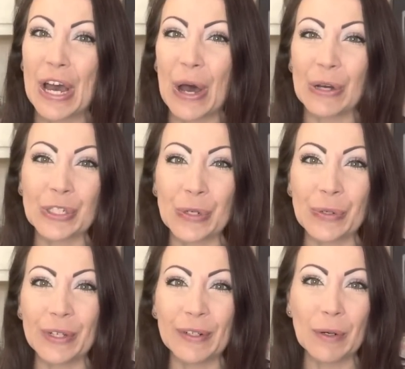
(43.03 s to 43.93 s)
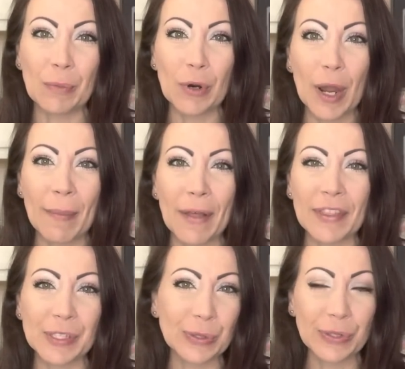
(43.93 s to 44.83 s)
I'll show you a little more about
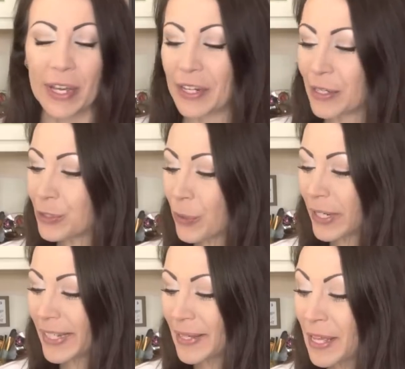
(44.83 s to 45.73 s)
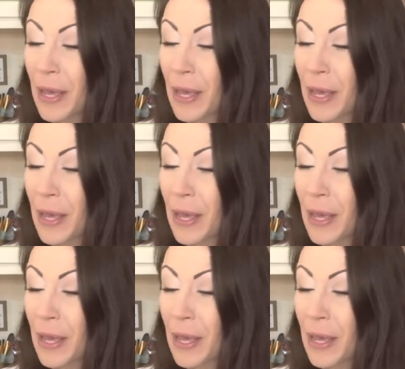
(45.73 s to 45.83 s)
this glue gun here shortly,